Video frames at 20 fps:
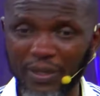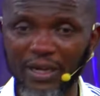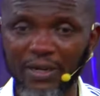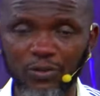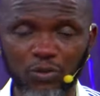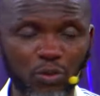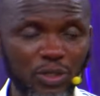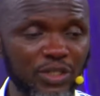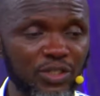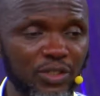and
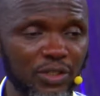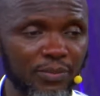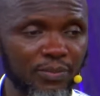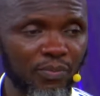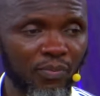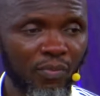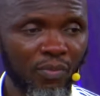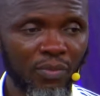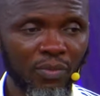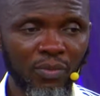twins.
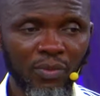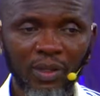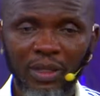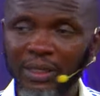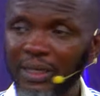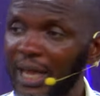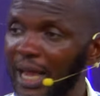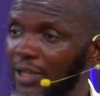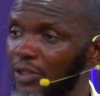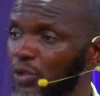
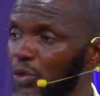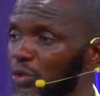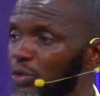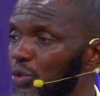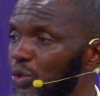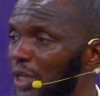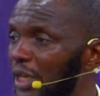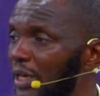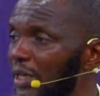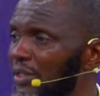They asked God to
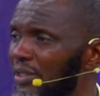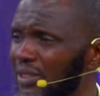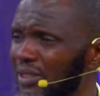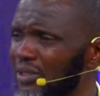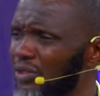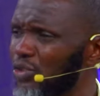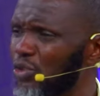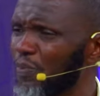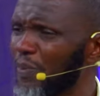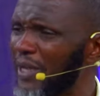donate
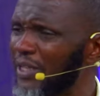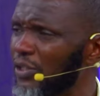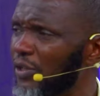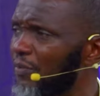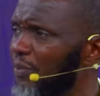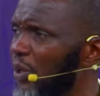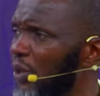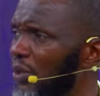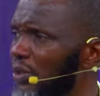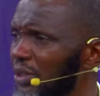two pints of
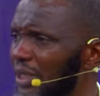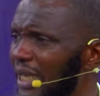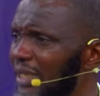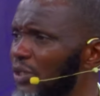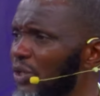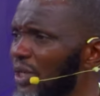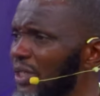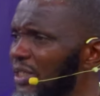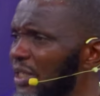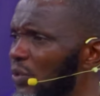blood. I
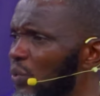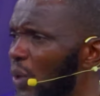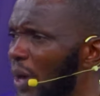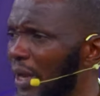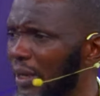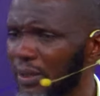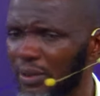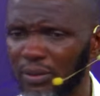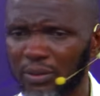donated one